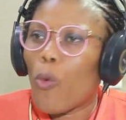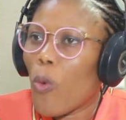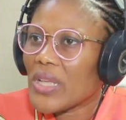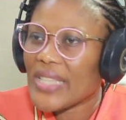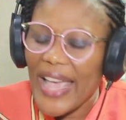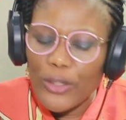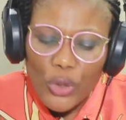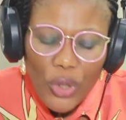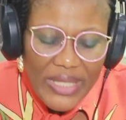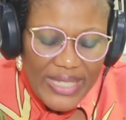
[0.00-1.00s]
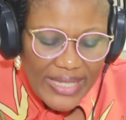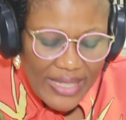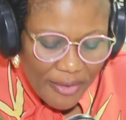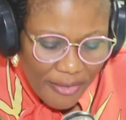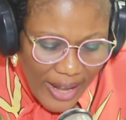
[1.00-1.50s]
Once I do not
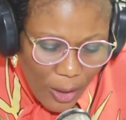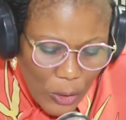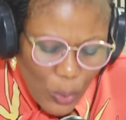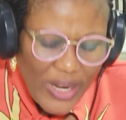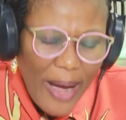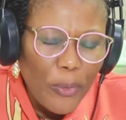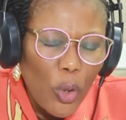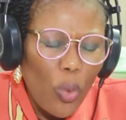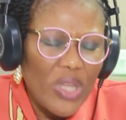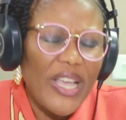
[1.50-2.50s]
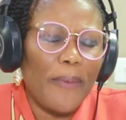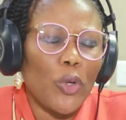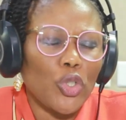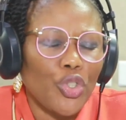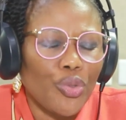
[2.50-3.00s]
see the phallus, once
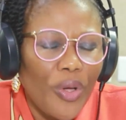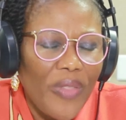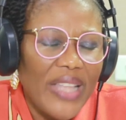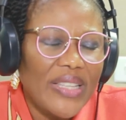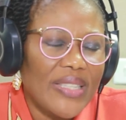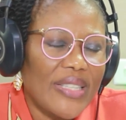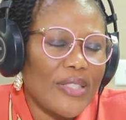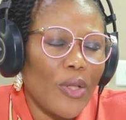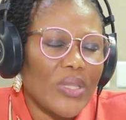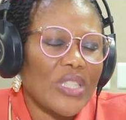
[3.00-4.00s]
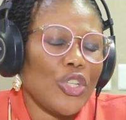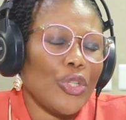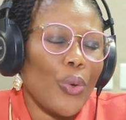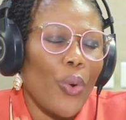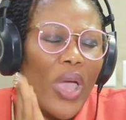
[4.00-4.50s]
I'm not sure that this is not,
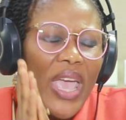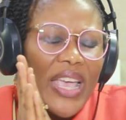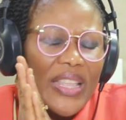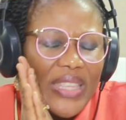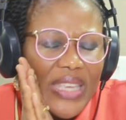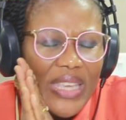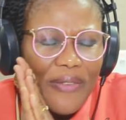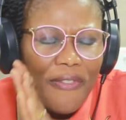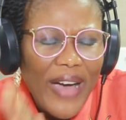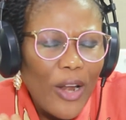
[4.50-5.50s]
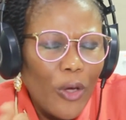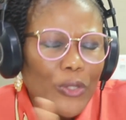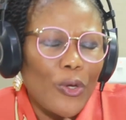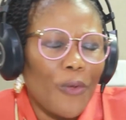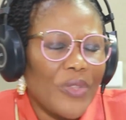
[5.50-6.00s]
you know, the
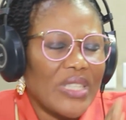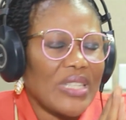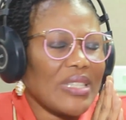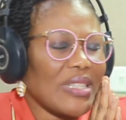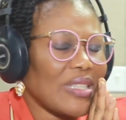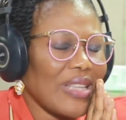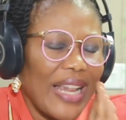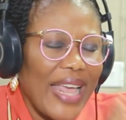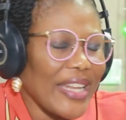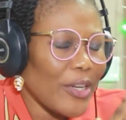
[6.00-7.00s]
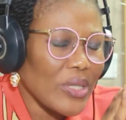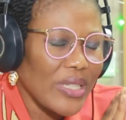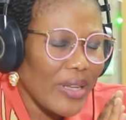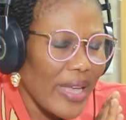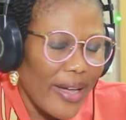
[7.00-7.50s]
phallus, or this is clearly
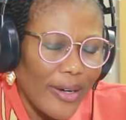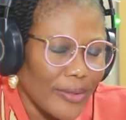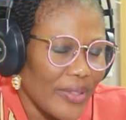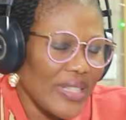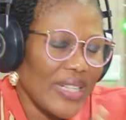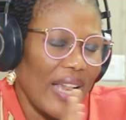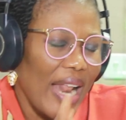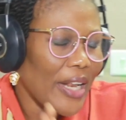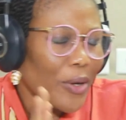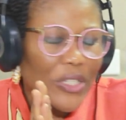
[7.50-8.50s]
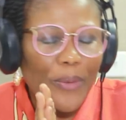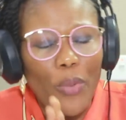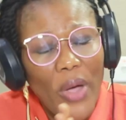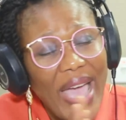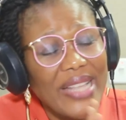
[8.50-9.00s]
not a girl, this is clearly not a
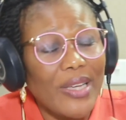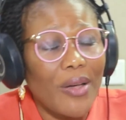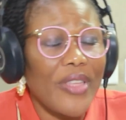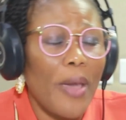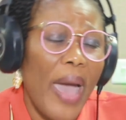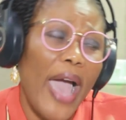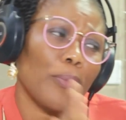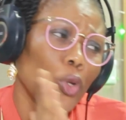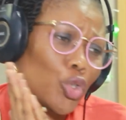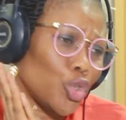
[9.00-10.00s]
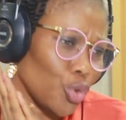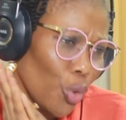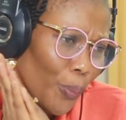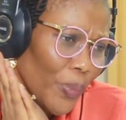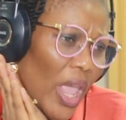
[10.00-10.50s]
boy, I tell them I'm not
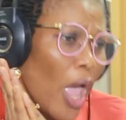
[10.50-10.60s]
sure.